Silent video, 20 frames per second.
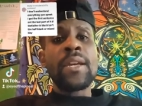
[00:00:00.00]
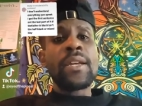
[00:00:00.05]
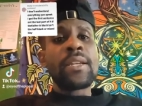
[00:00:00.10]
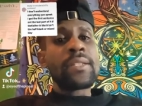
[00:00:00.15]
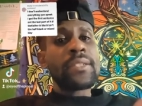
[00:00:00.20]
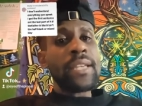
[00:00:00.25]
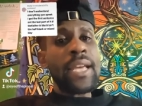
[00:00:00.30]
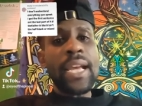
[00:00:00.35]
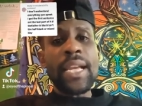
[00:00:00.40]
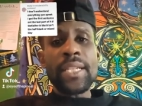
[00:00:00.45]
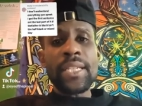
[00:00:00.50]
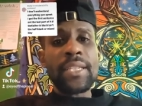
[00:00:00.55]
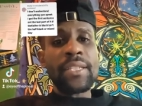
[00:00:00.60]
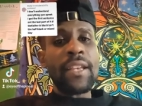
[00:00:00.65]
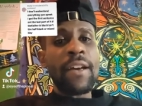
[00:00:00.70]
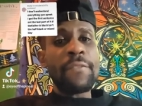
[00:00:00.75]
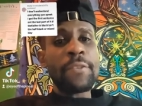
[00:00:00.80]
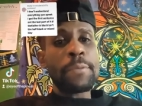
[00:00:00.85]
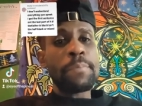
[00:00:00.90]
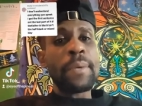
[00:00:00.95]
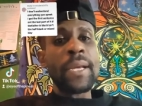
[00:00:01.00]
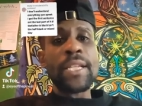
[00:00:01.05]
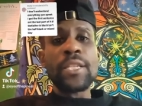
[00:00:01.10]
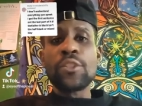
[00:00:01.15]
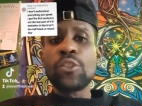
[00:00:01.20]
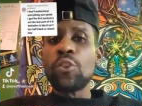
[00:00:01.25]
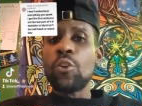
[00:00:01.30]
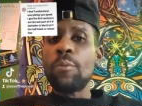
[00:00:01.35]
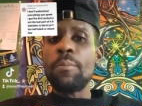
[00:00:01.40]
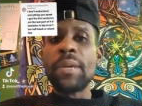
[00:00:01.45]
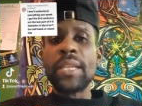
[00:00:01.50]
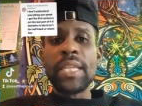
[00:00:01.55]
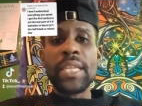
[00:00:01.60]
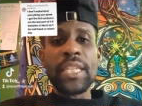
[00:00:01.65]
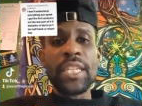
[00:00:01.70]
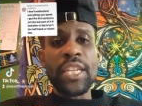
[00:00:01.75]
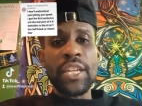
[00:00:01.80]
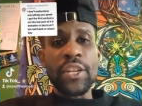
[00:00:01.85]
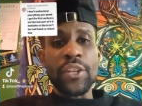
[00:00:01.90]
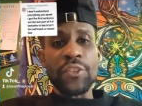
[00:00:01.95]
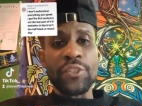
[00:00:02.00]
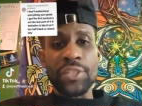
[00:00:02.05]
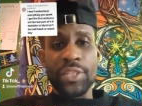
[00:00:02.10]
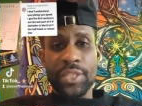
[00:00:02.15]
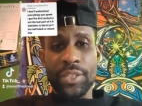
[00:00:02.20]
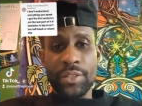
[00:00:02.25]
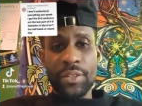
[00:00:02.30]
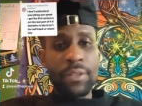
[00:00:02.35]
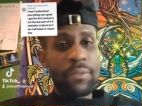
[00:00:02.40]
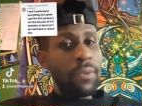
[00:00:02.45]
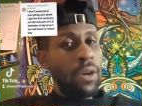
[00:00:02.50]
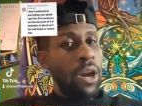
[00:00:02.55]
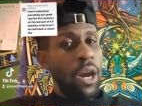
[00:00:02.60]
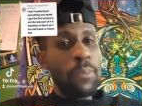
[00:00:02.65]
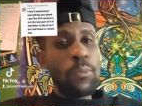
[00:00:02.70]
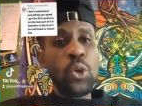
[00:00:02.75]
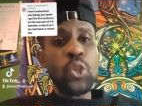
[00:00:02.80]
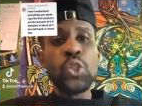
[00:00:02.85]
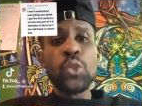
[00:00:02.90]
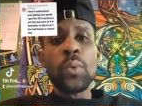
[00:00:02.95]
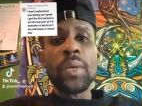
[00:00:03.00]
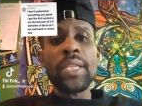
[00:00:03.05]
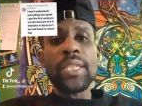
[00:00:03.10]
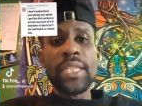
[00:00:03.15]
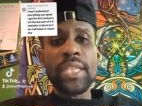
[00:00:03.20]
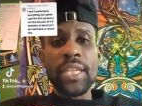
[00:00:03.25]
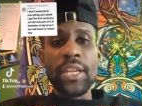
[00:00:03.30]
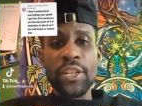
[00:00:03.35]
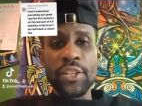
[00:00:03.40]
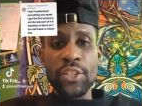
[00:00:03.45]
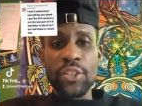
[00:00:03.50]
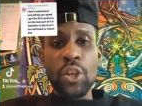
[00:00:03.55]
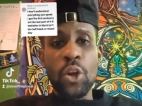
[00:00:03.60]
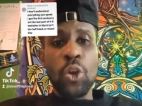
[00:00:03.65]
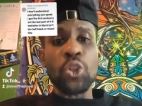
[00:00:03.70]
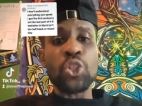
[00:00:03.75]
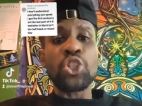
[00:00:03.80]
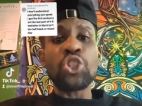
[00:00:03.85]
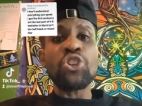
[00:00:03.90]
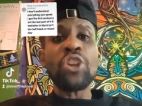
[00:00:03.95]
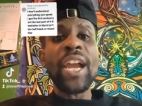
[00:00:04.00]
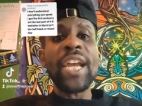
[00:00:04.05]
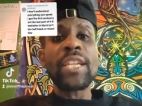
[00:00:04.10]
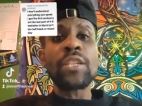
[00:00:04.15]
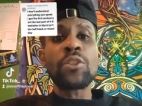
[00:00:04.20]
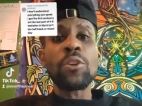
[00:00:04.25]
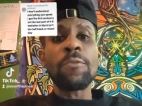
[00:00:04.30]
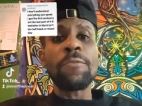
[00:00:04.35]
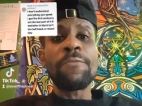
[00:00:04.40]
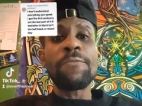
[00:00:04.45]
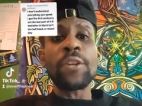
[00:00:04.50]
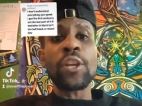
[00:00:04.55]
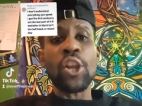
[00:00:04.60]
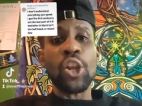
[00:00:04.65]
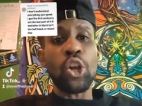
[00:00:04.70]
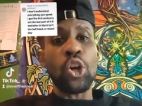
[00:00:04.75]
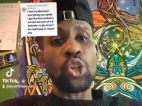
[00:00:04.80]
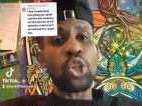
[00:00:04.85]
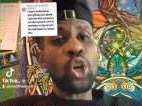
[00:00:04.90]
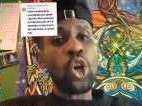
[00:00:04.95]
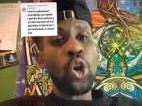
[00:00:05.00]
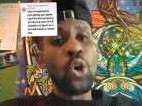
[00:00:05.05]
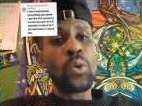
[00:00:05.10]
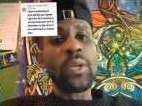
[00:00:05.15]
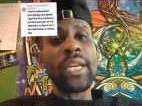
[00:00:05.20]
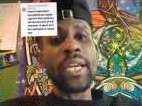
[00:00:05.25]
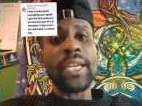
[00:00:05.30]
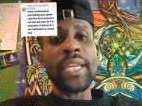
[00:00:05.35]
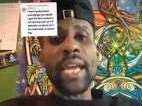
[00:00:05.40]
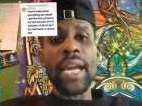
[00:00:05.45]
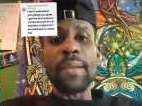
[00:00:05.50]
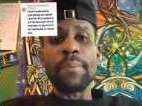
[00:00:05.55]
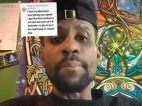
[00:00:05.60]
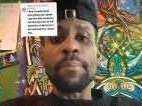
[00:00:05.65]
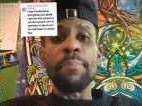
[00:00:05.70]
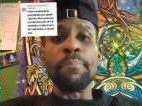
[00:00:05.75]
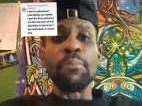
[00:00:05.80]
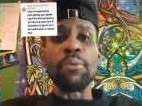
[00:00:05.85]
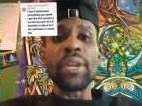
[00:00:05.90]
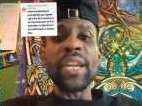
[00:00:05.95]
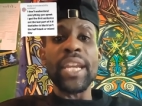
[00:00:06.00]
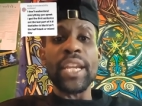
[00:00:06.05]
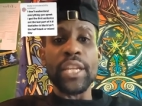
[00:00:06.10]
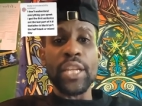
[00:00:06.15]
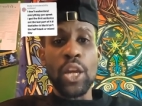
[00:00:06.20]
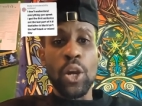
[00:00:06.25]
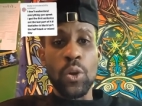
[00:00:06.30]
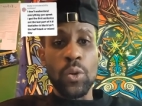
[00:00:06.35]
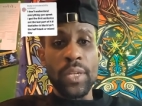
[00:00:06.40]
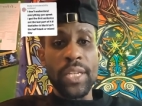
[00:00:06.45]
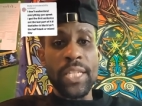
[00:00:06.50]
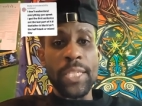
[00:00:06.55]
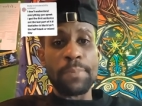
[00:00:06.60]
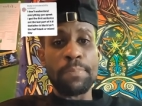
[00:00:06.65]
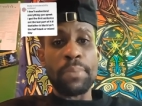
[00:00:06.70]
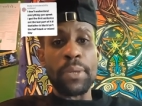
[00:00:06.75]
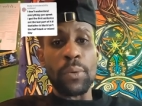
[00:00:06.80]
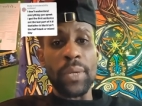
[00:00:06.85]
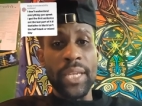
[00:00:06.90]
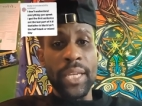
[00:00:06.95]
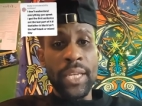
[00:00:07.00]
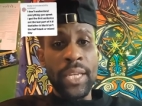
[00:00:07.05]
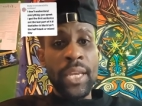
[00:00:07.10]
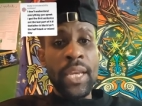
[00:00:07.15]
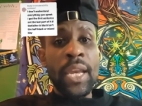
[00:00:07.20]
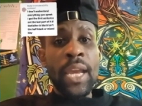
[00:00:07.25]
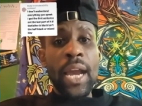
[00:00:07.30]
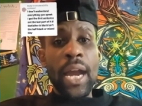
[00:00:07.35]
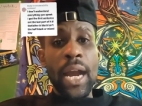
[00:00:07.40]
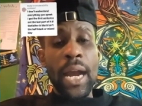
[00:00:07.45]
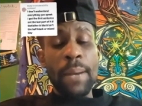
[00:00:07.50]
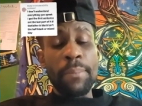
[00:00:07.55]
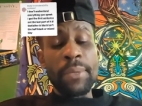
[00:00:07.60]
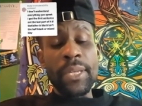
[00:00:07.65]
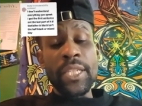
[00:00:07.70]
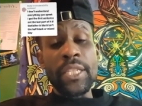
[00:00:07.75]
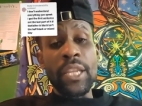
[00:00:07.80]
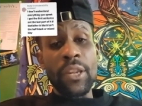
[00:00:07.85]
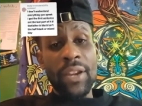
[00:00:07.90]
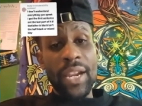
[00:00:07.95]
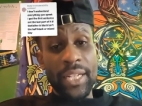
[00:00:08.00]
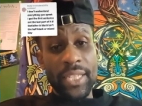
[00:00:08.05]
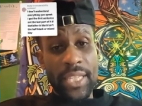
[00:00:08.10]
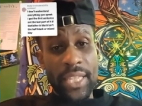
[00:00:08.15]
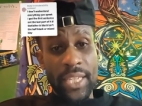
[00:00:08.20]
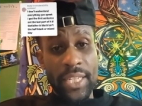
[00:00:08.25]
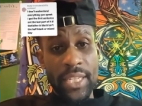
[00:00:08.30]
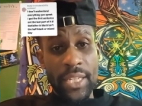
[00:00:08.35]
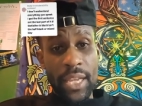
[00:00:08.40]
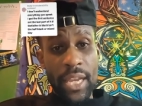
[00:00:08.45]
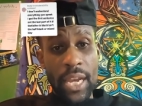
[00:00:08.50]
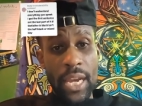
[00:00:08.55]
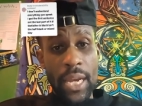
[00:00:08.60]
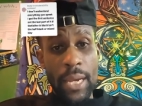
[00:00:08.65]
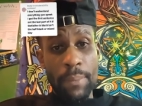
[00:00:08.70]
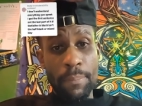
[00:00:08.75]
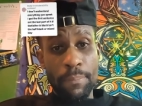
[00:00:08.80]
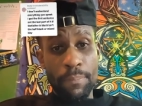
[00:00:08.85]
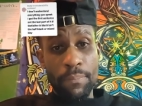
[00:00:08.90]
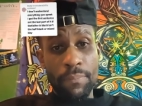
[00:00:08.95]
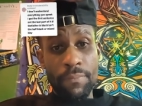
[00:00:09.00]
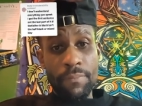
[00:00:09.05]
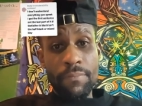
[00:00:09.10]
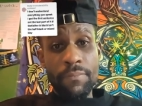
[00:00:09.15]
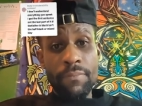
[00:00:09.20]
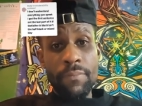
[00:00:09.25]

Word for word: Scientists have spent so many years, almost 20 years now, trying to figure out how they can break down this piwi um, interacting um,